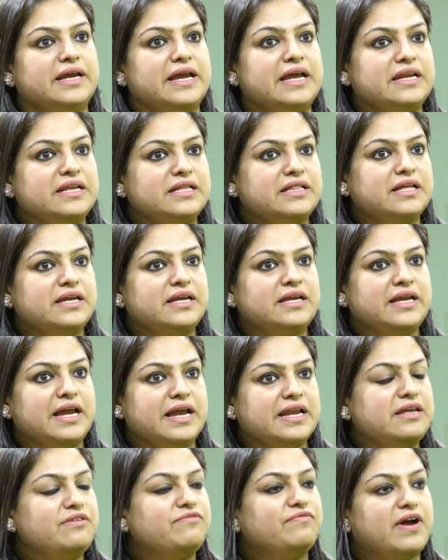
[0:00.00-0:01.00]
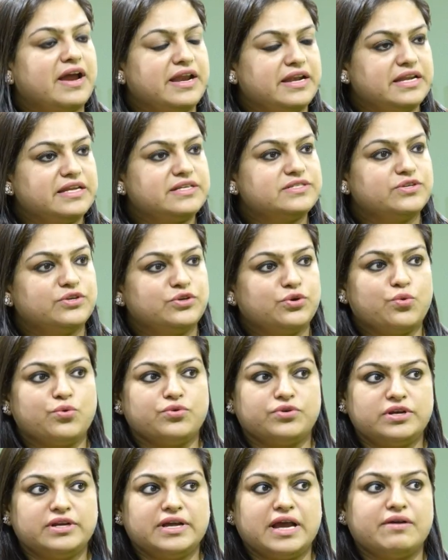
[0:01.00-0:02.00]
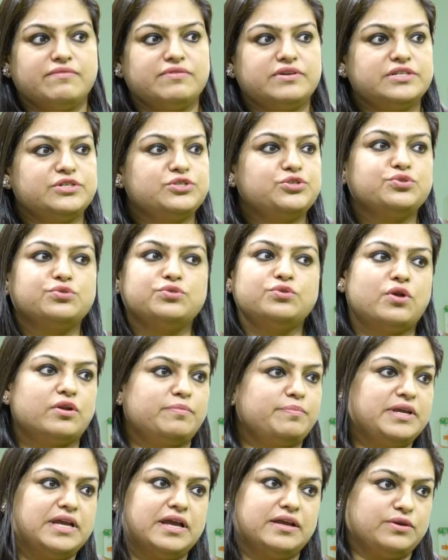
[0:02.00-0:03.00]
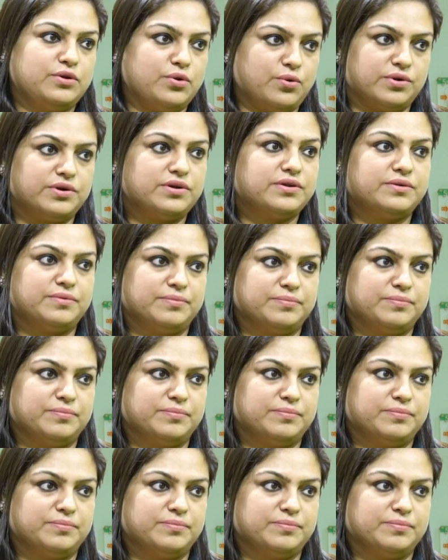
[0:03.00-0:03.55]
any findings in your oral cavity should not be ignored.